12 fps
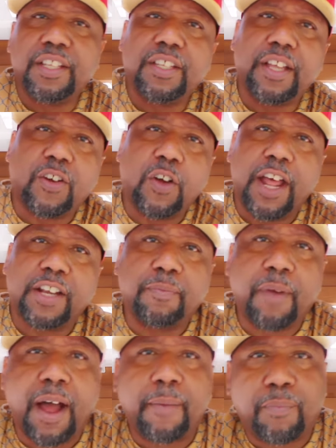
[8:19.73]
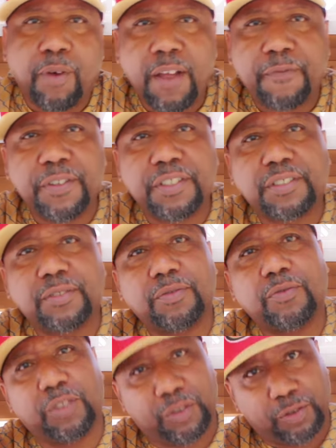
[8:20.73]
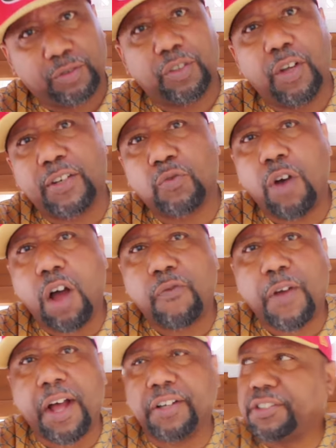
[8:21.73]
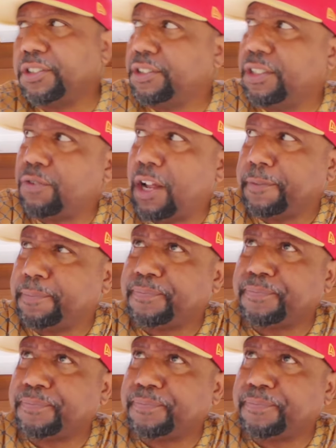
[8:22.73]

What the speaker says: I had to buy breakfast. I'm at the Waffle House and shit, right?